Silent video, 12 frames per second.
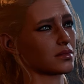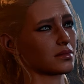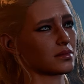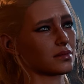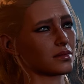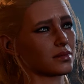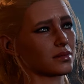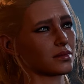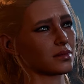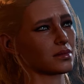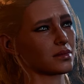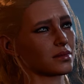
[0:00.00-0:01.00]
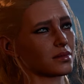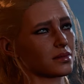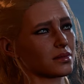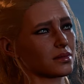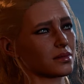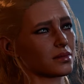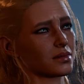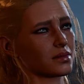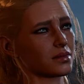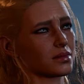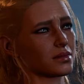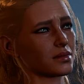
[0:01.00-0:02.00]

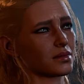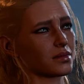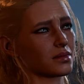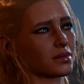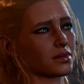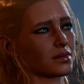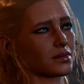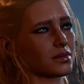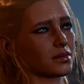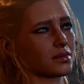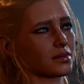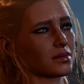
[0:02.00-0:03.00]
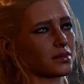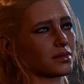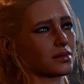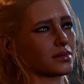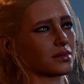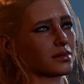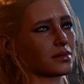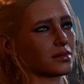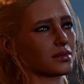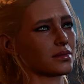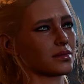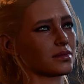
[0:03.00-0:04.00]

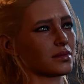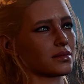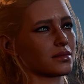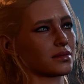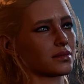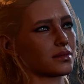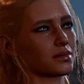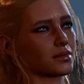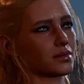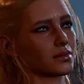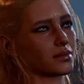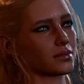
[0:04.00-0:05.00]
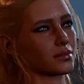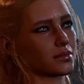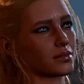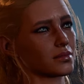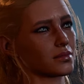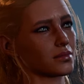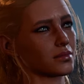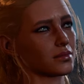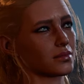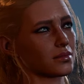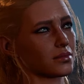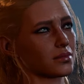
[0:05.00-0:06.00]

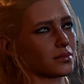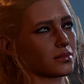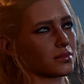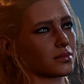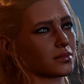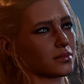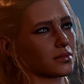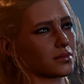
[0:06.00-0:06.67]
No one is speaking in this clip.